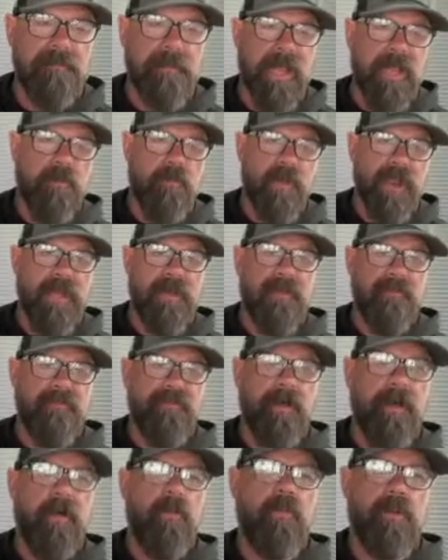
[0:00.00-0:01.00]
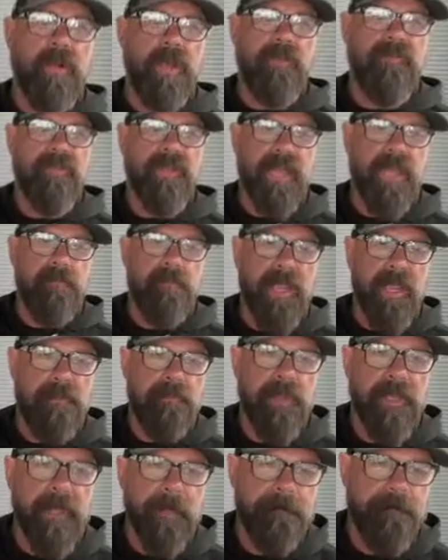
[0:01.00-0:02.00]
my weight fall wherever that may
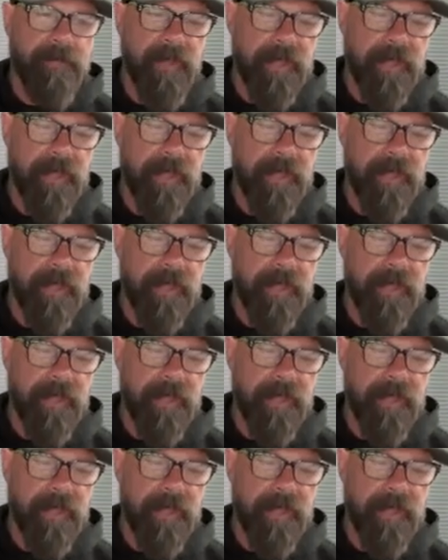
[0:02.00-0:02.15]
be.